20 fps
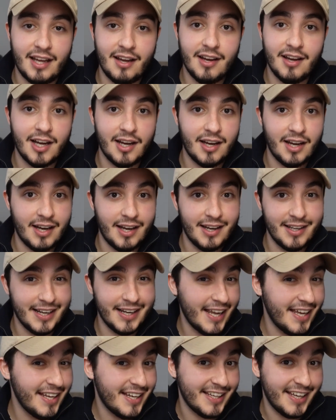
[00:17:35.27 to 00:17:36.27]
an
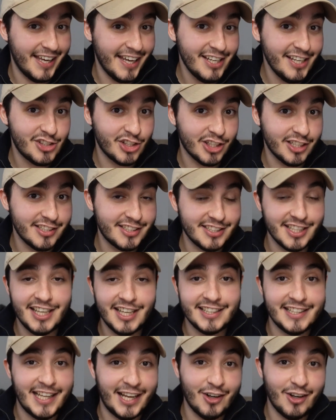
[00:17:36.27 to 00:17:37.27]
AI agent
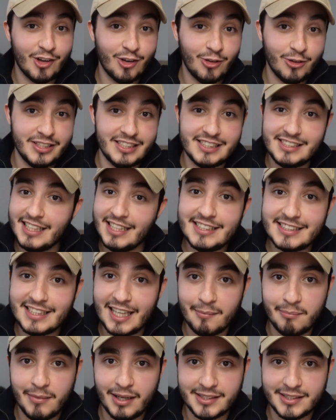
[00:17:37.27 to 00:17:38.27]
that not only sends
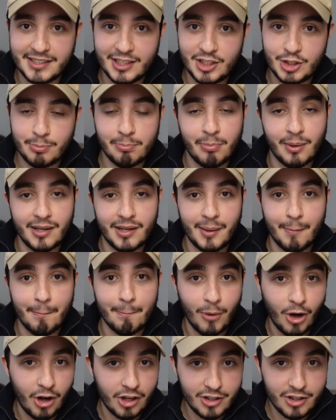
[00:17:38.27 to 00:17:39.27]
that message, but
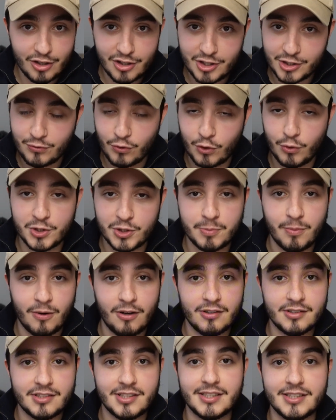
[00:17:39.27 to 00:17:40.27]
monitors for
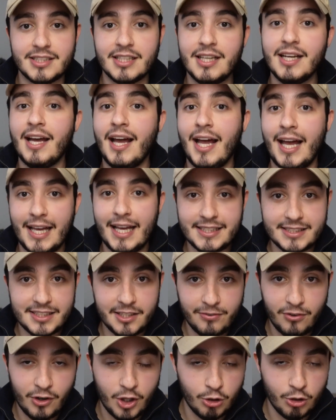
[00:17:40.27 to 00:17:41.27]
responses, has a
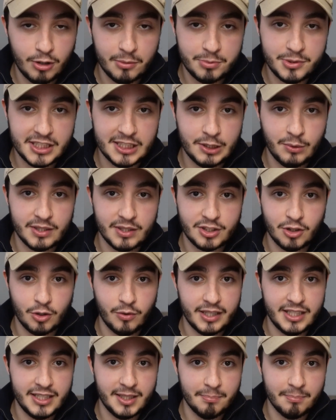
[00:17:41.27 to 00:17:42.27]
follow-up sequence
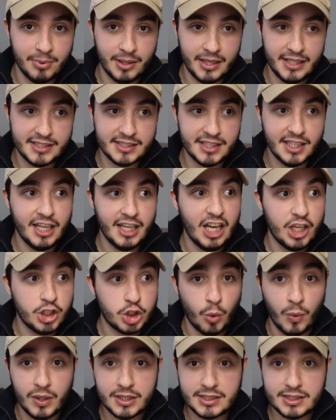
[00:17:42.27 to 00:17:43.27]
already in place.
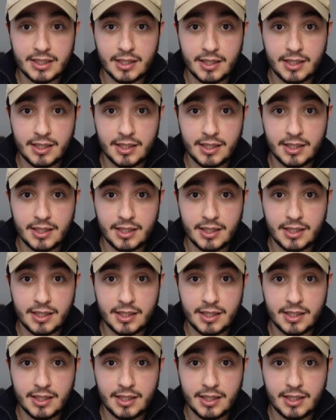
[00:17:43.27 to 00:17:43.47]
So once